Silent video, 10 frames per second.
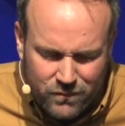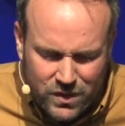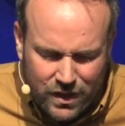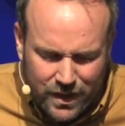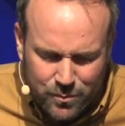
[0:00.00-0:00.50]

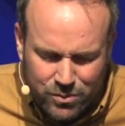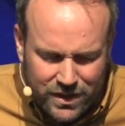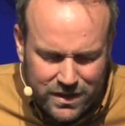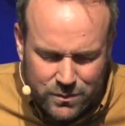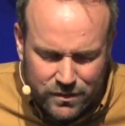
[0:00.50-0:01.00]
God, I pray
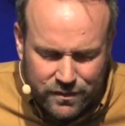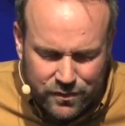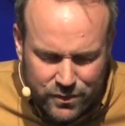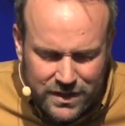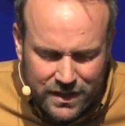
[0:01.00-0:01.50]
that you would
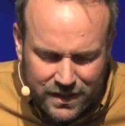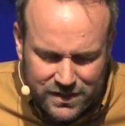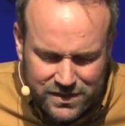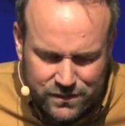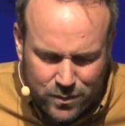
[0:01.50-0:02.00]
free
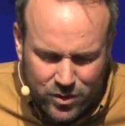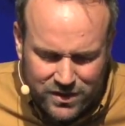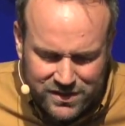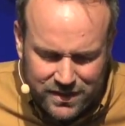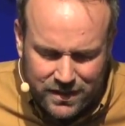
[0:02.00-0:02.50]
us from our
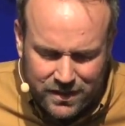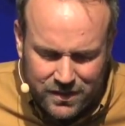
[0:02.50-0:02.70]
sin.